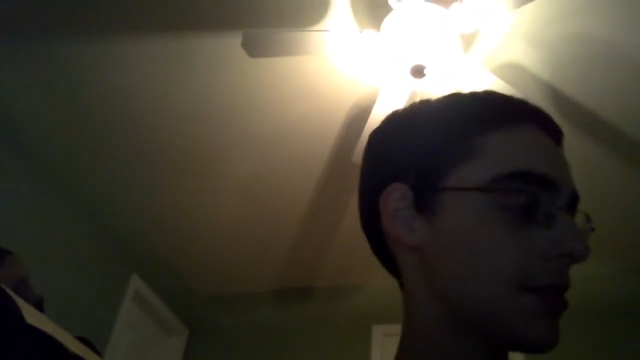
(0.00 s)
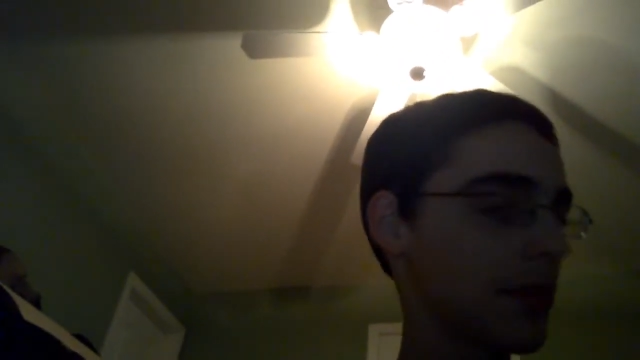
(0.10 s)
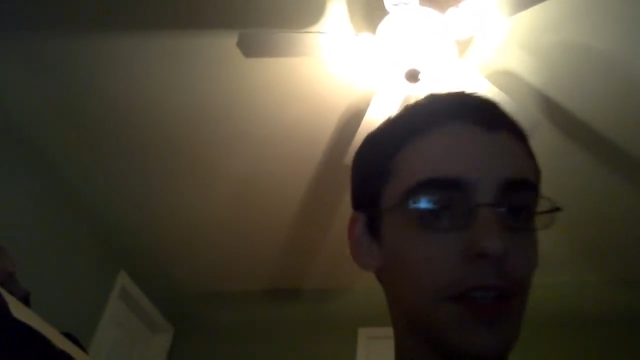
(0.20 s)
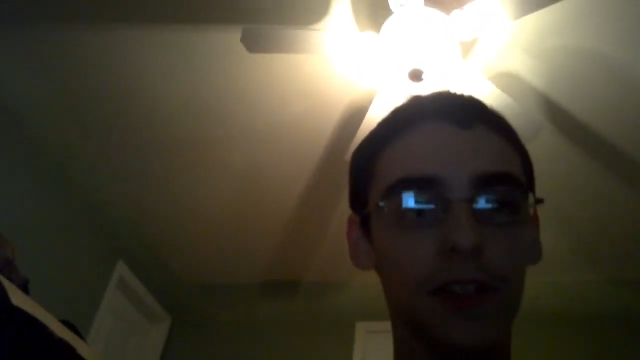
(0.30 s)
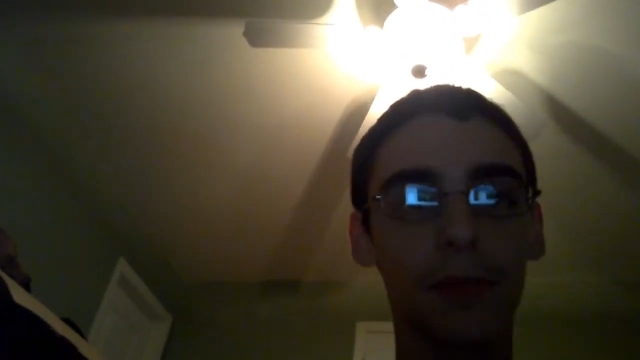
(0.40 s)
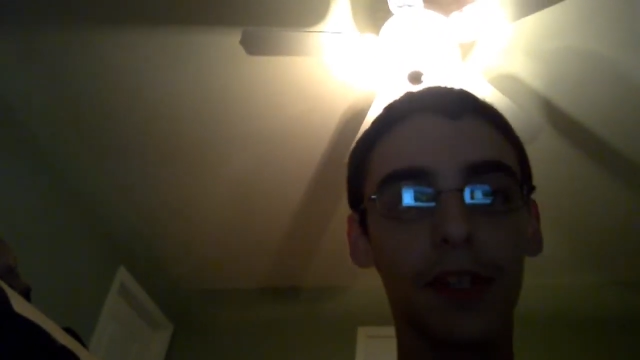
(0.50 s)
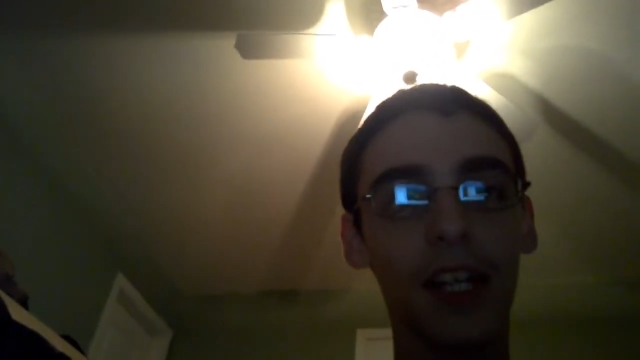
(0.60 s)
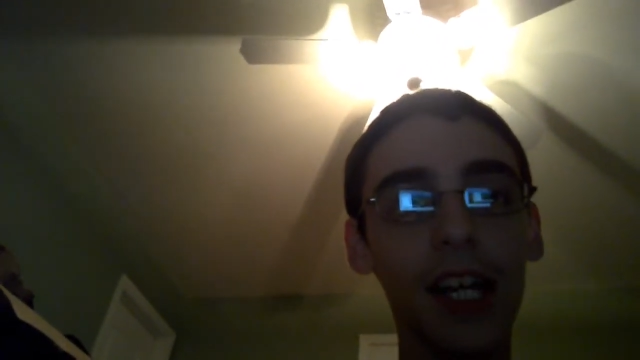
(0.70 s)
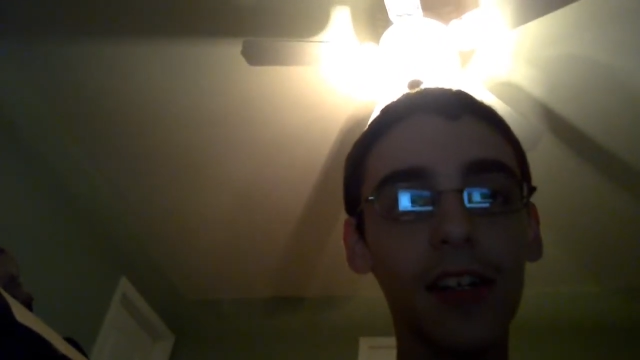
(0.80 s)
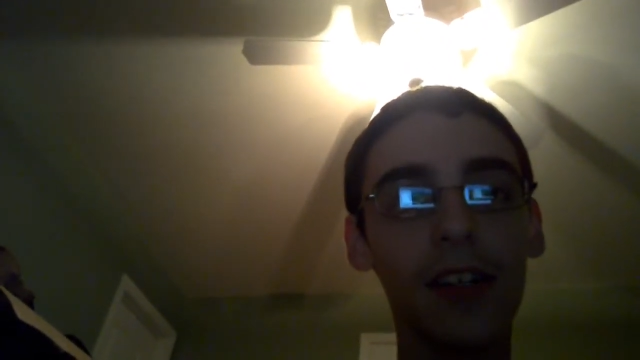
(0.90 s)
Okay, so my
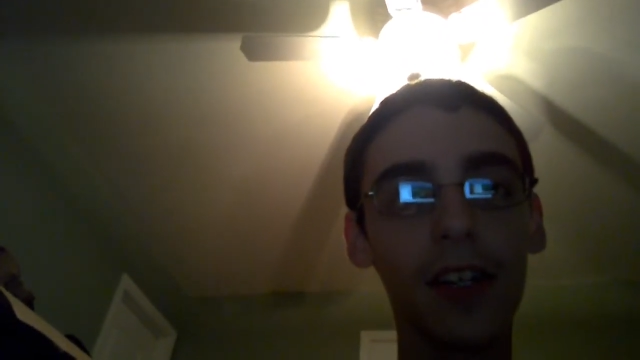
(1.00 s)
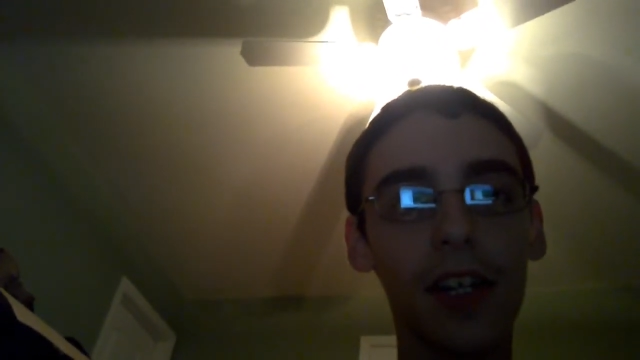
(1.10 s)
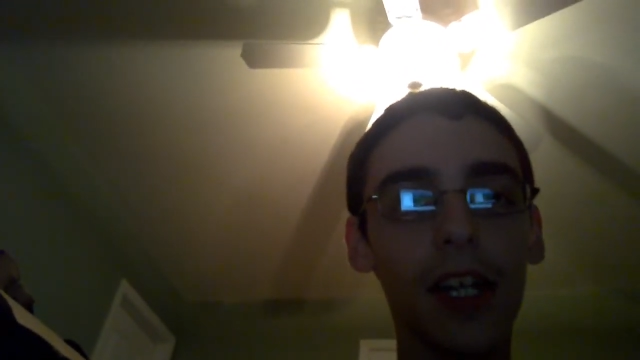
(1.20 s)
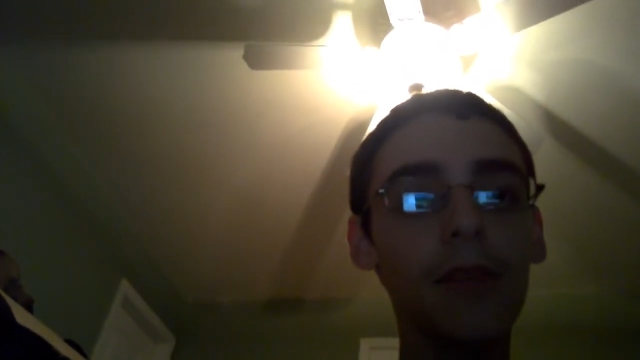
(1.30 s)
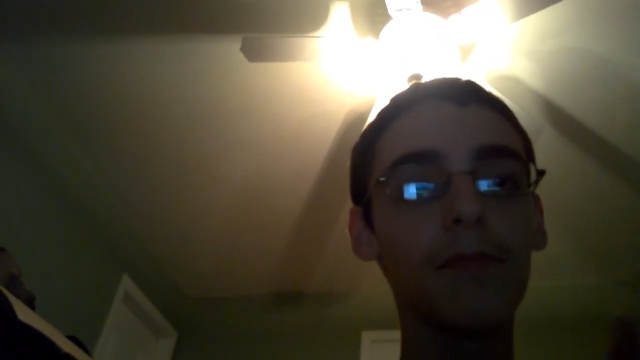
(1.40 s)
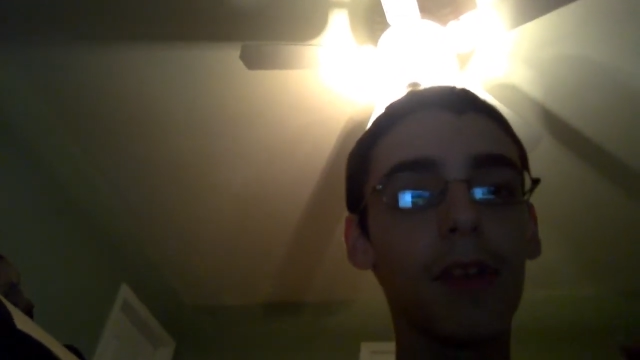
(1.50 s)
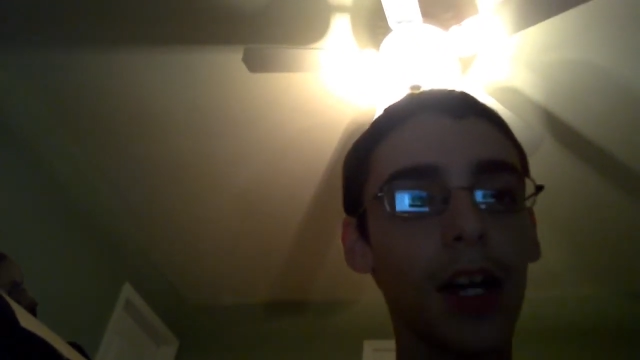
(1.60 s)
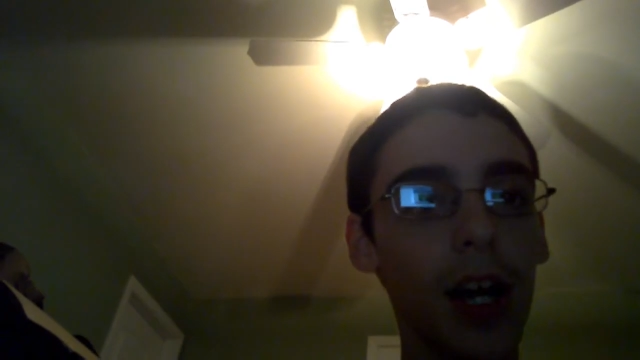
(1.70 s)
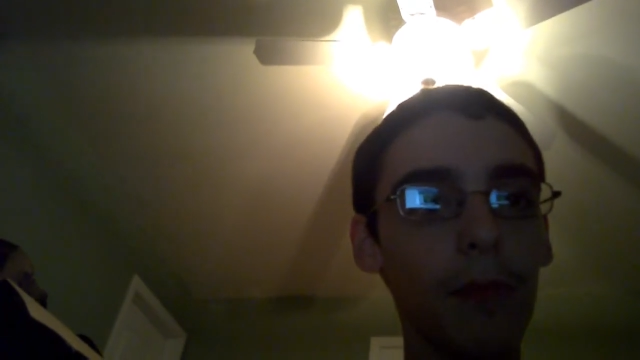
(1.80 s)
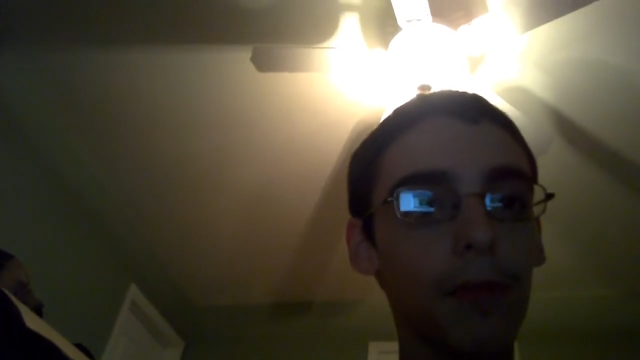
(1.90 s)
dad he
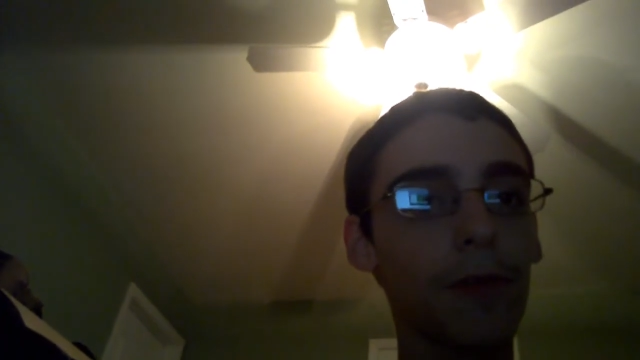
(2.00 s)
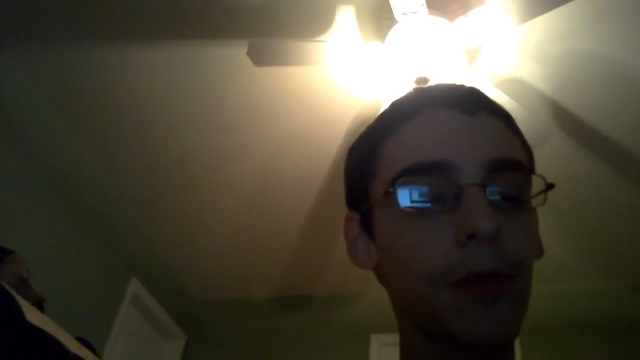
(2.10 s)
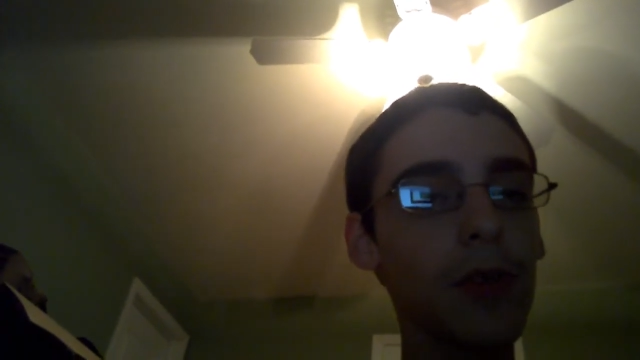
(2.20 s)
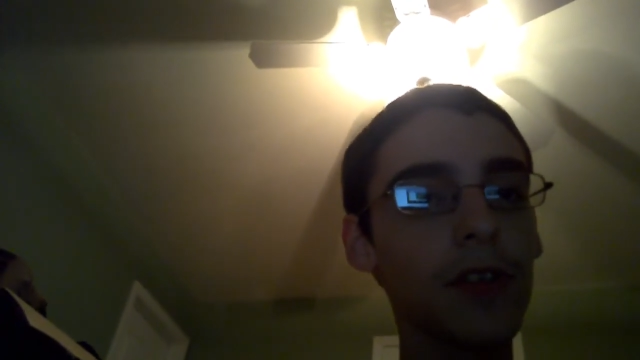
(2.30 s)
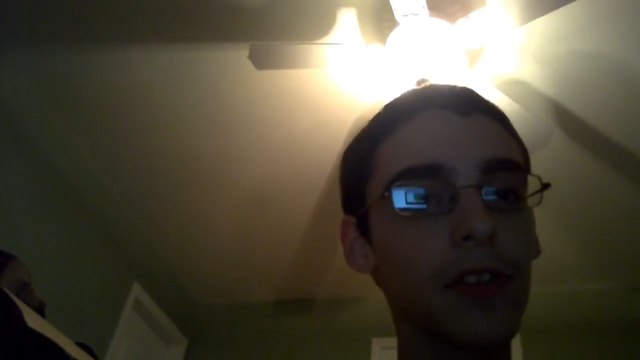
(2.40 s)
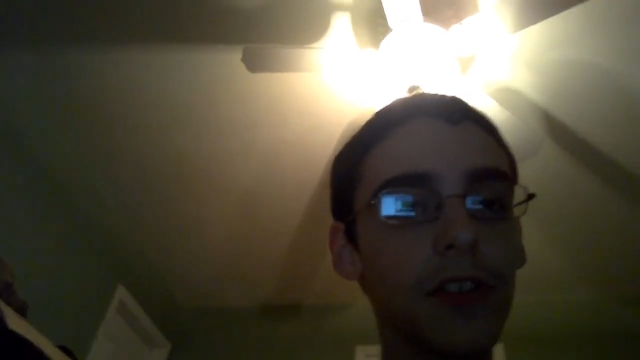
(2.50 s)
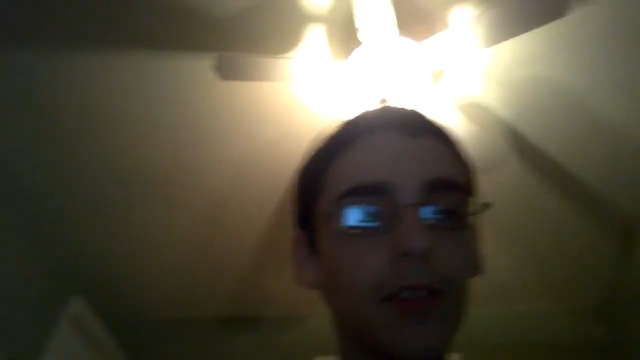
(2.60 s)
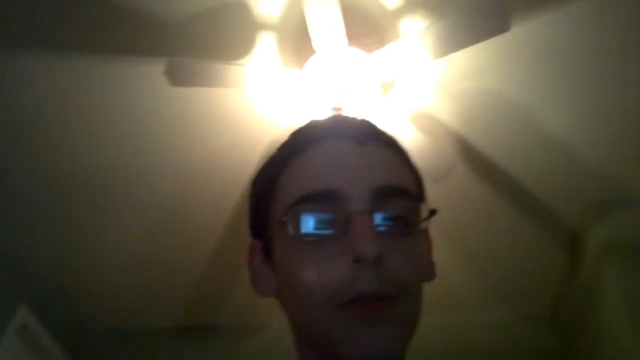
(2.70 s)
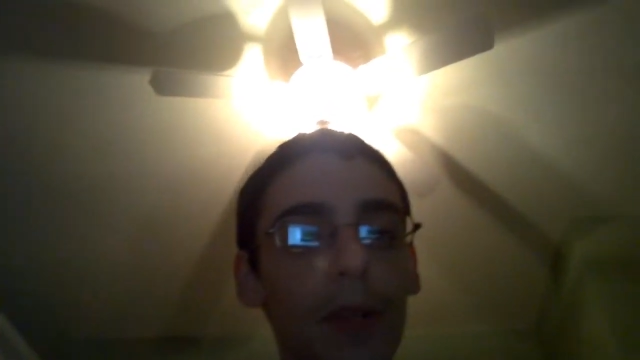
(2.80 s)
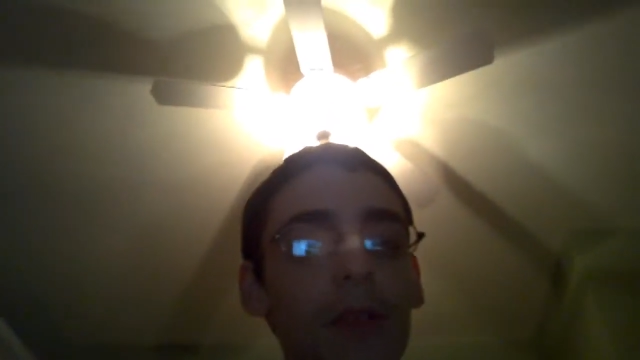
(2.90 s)
before the
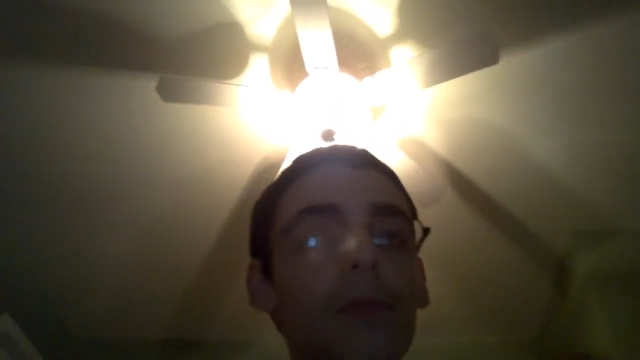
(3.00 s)
storm he